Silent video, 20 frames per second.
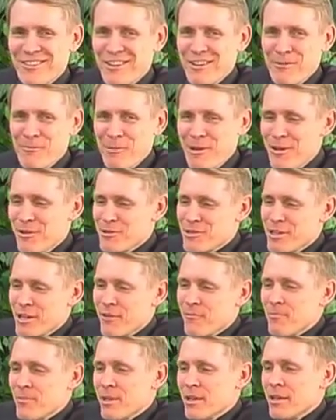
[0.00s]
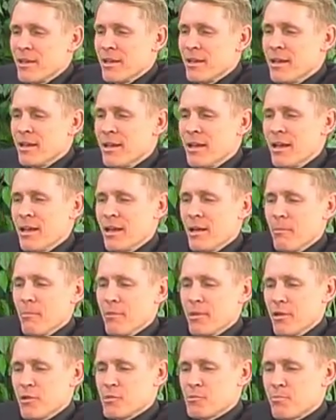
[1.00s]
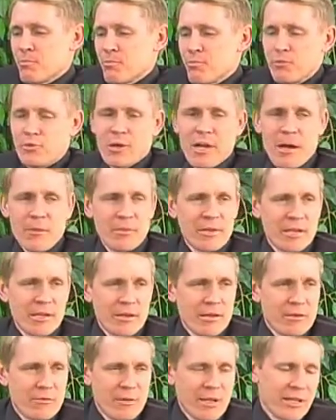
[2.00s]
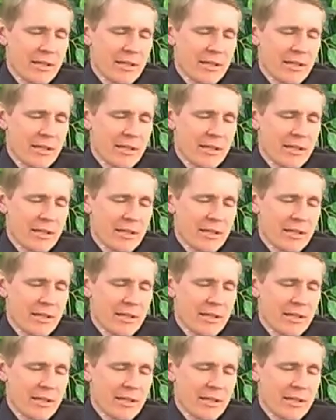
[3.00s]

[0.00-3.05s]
Very weird stuff. But there's probably,